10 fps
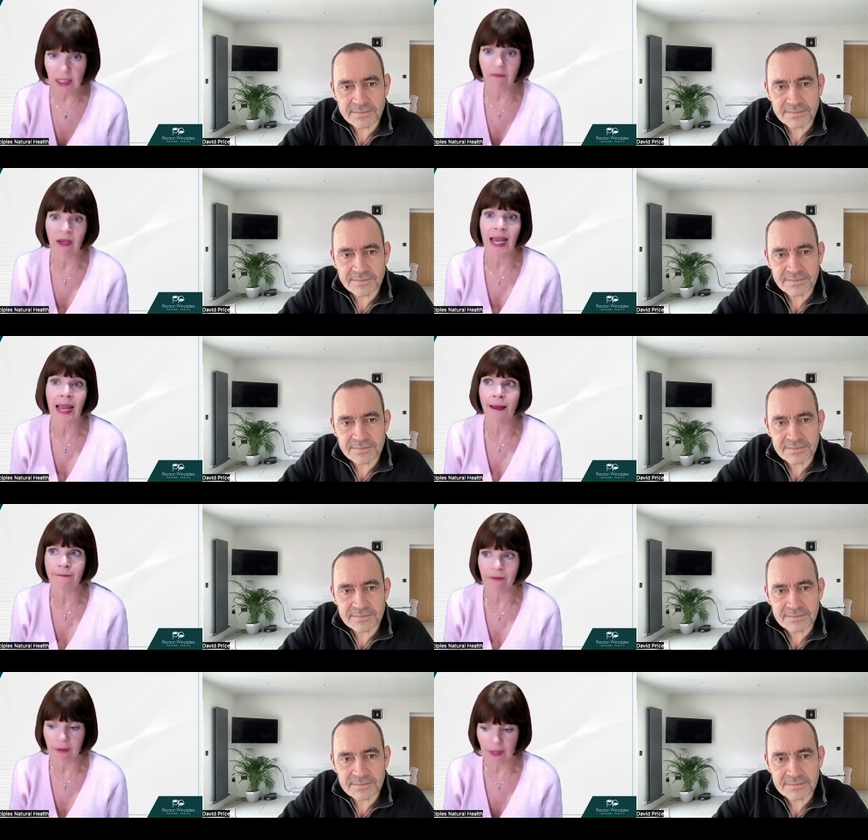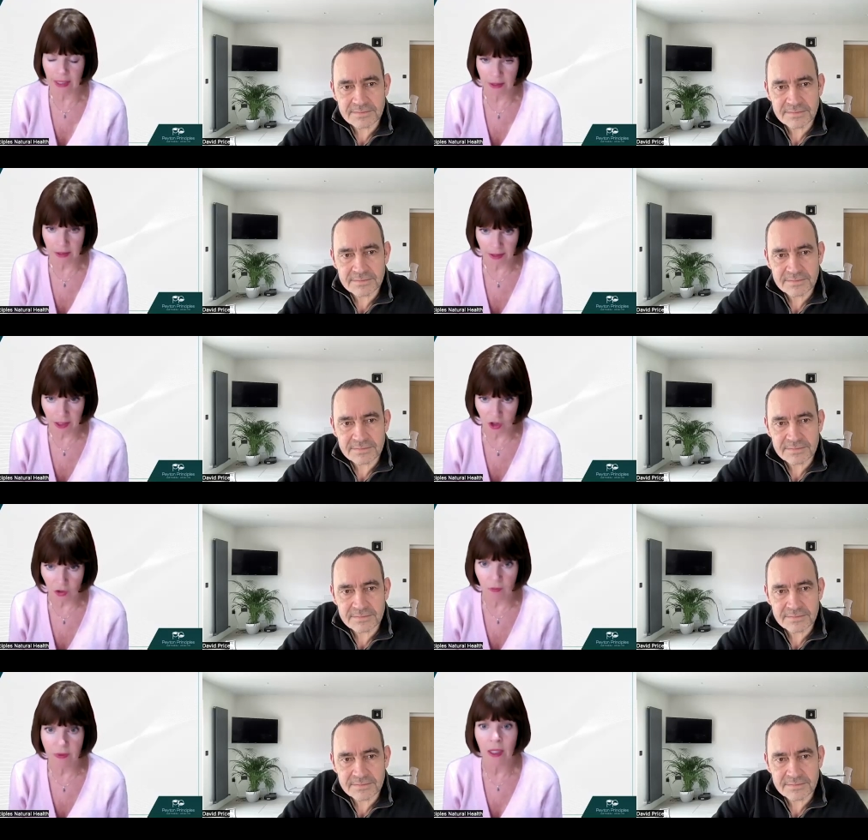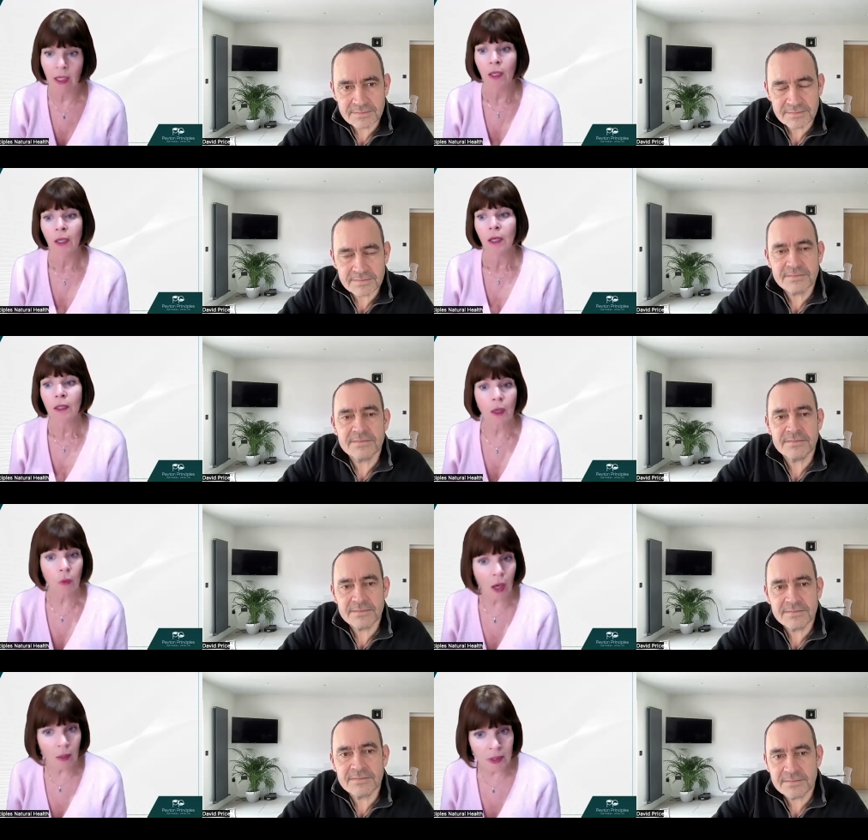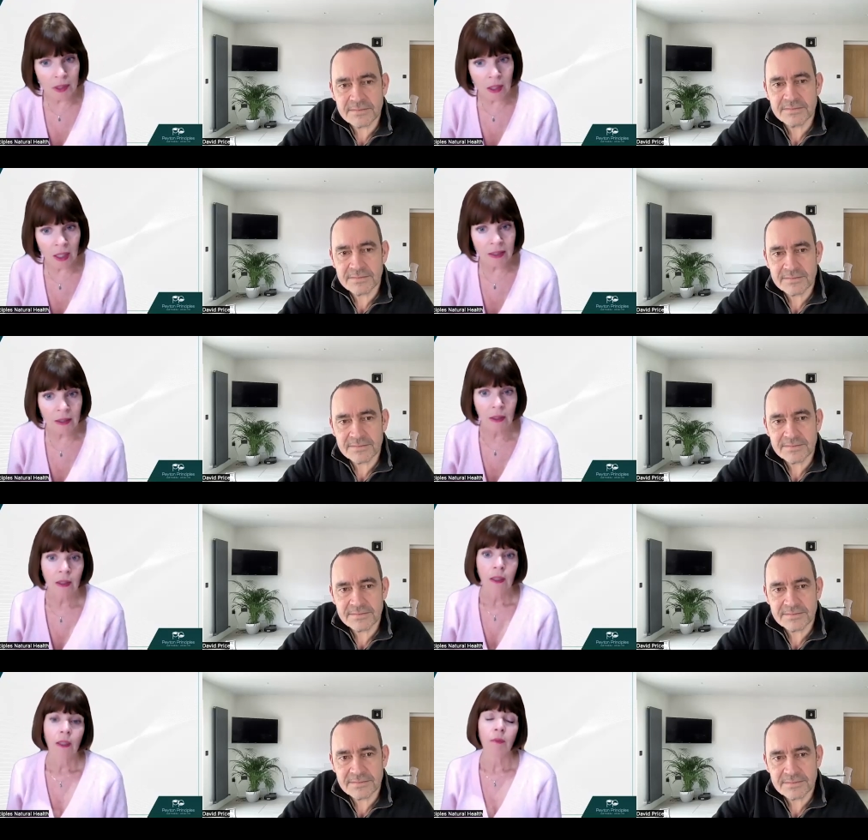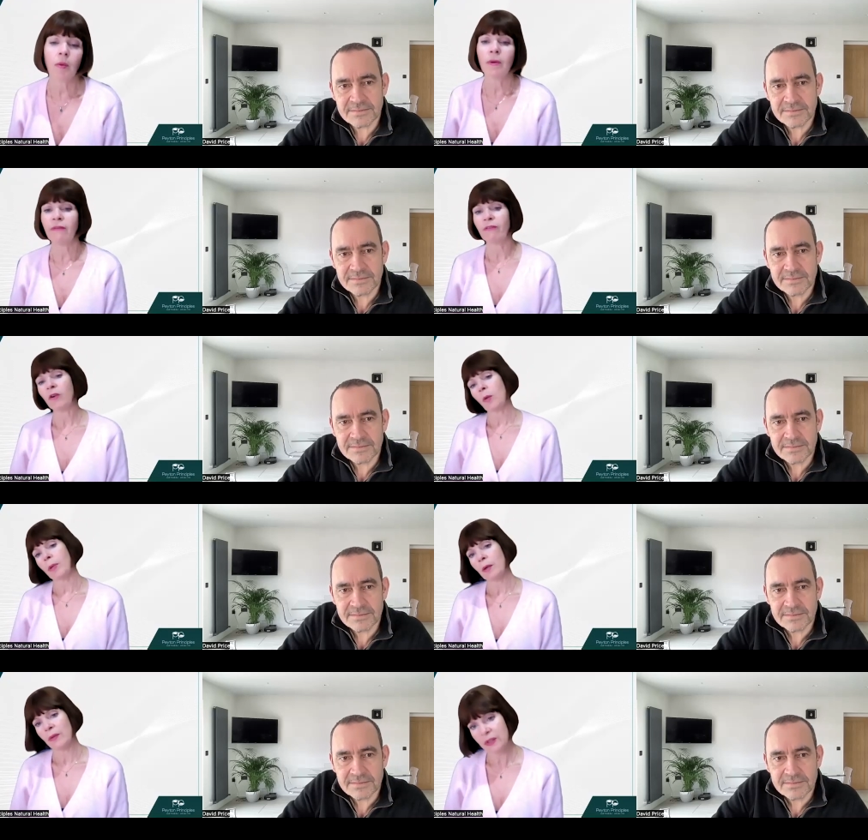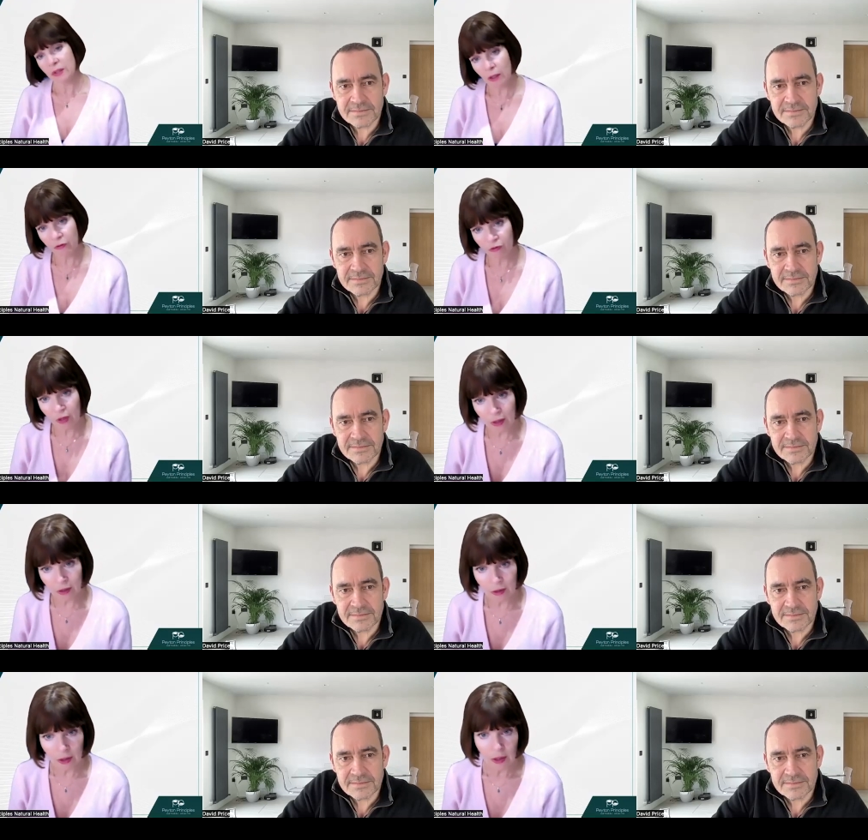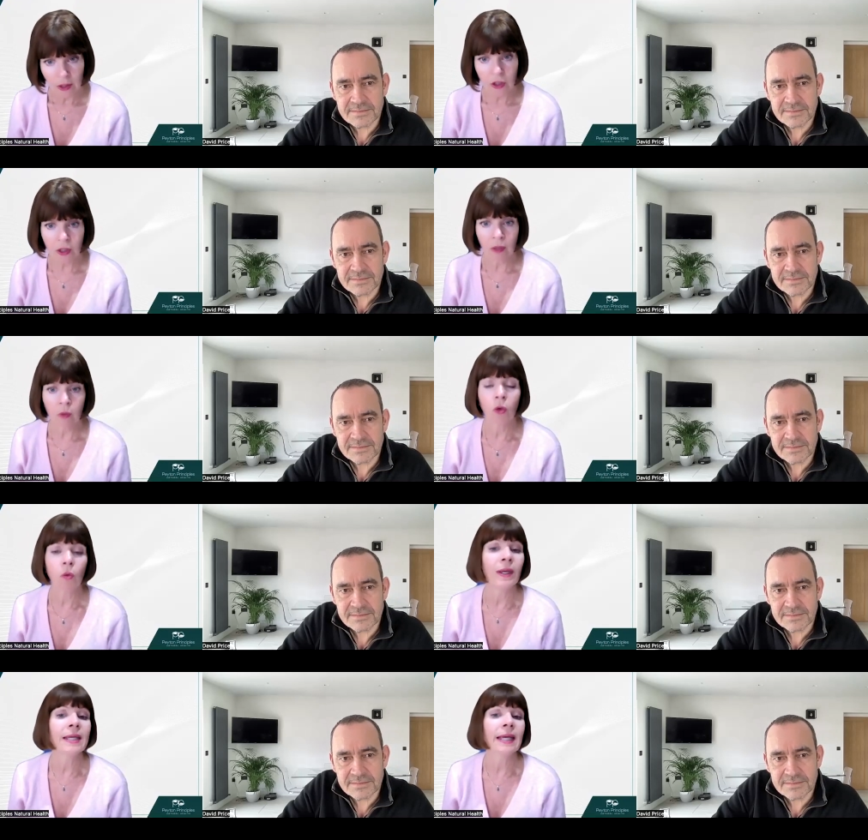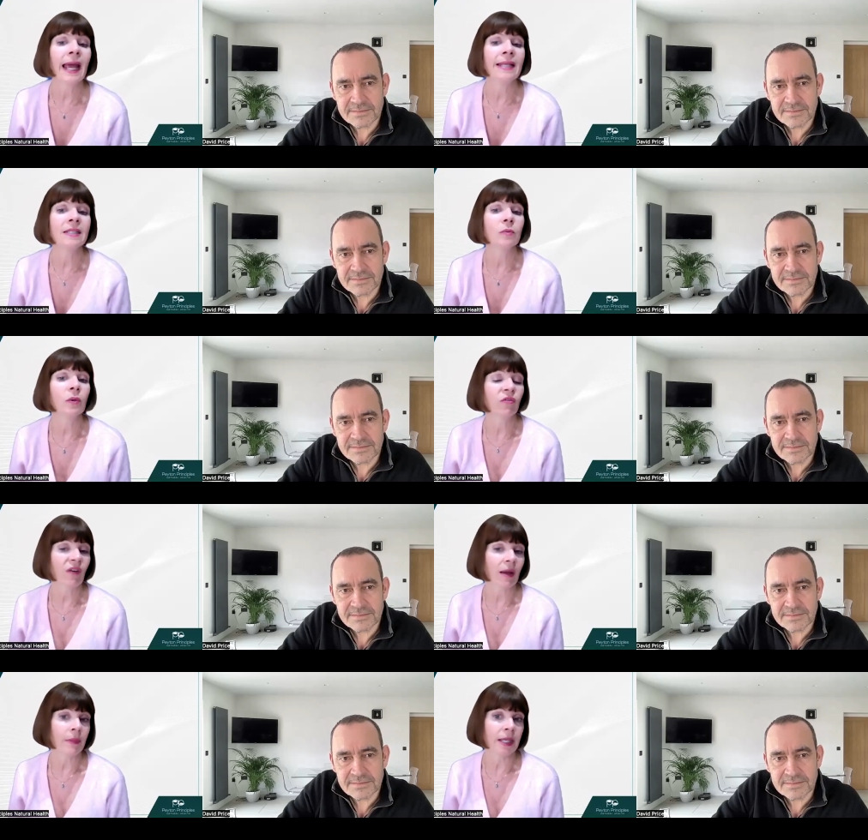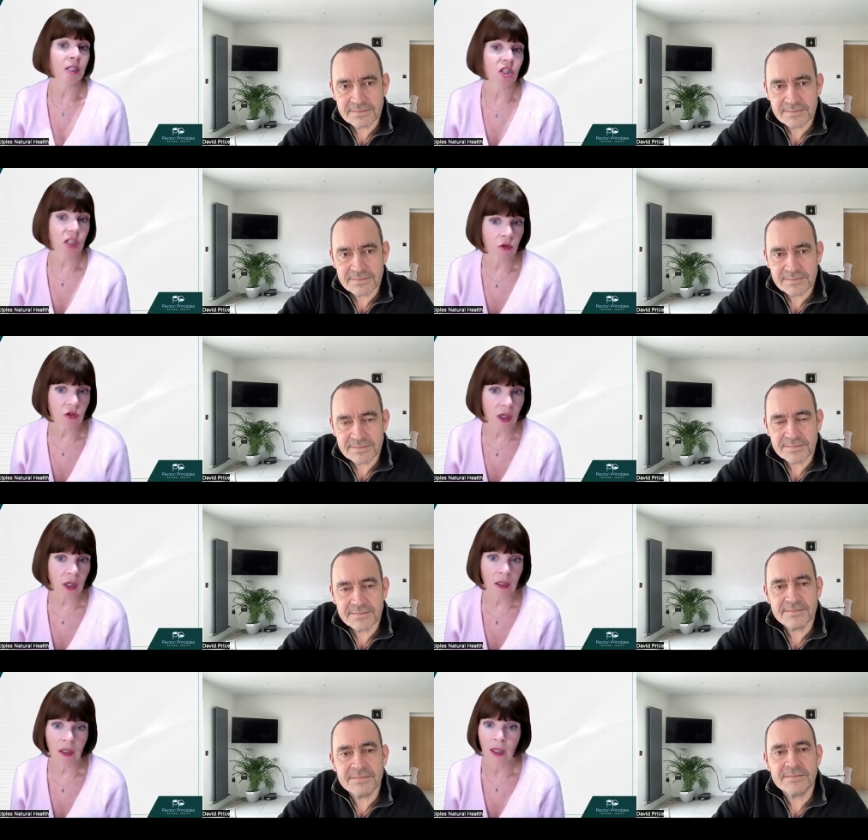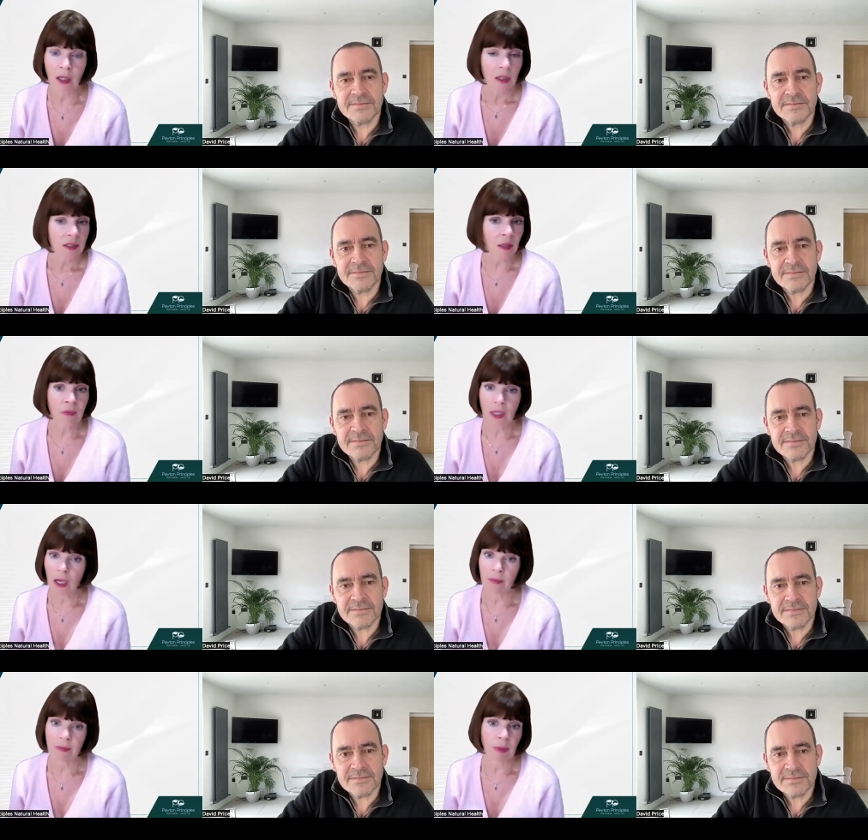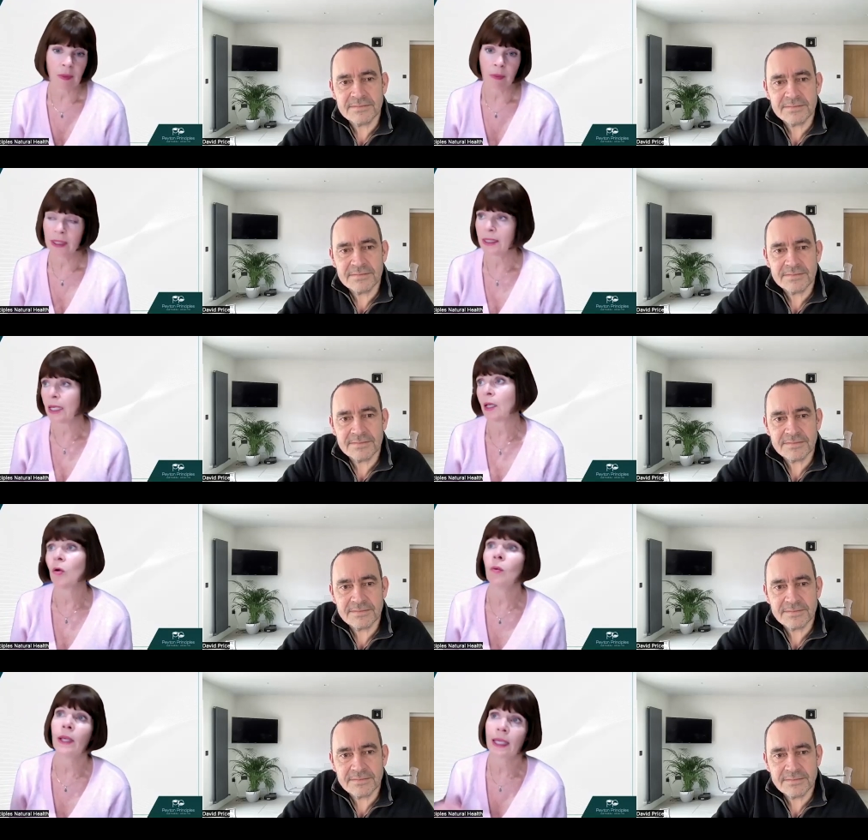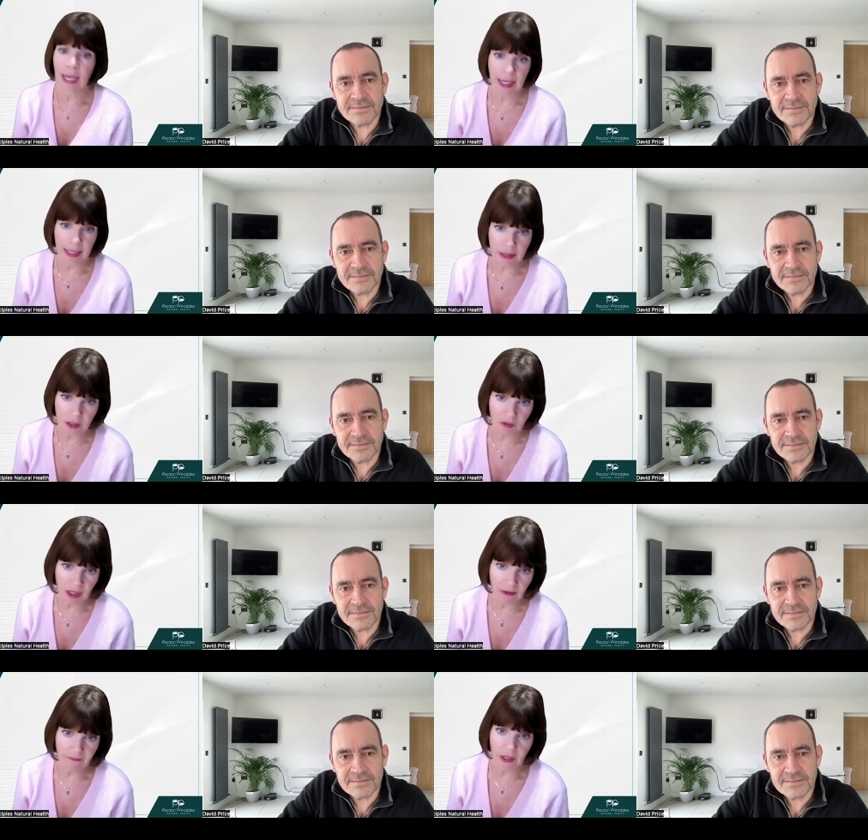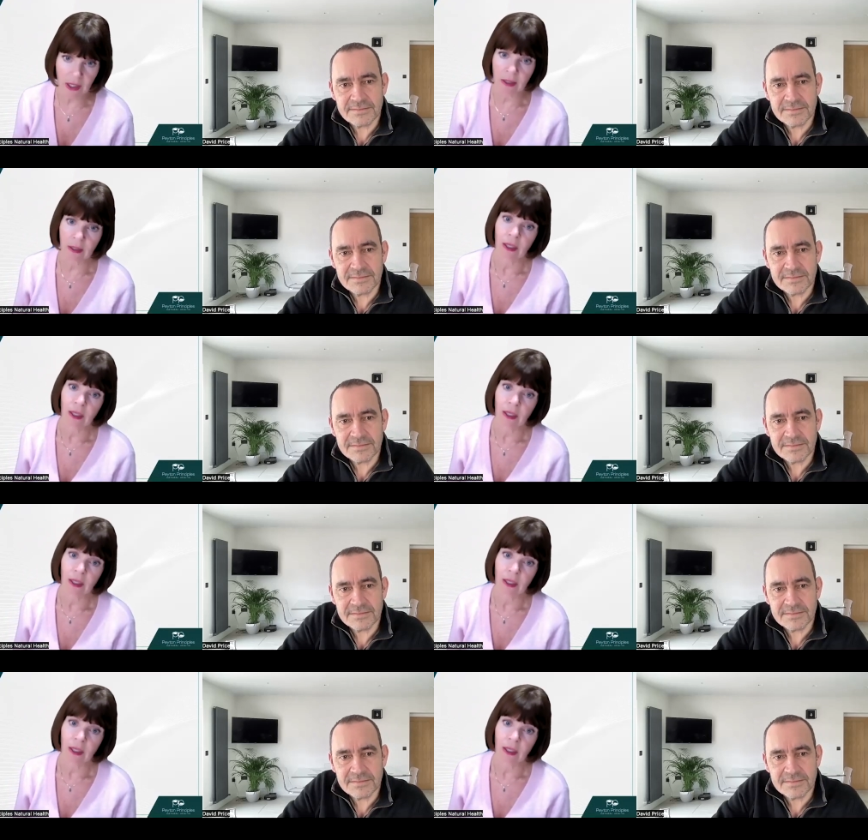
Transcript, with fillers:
Speaker 1: giving everything to their jobs. Go mm. home at night, probably flopping on the sofa, you know, or weekends with family and children. Sometimes people are taking all weekend to recover